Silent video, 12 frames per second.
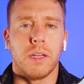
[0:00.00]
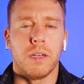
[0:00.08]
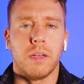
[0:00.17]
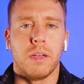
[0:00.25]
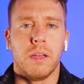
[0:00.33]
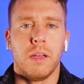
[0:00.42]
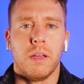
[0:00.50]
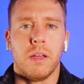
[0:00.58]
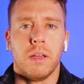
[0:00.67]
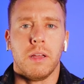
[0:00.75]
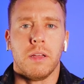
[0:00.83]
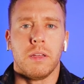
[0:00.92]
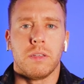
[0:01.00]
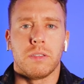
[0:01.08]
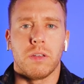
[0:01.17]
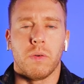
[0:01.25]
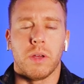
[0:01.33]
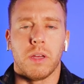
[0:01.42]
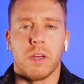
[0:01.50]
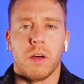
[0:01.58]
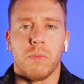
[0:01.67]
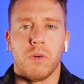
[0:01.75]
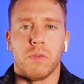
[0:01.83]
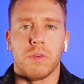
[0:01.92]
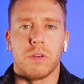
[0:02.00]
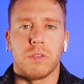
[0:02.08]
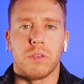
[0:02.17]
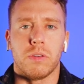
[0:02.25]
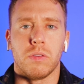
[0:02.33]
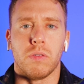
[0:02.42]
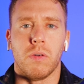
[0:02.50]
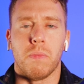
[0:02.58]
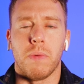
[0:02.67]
in. So we can come over to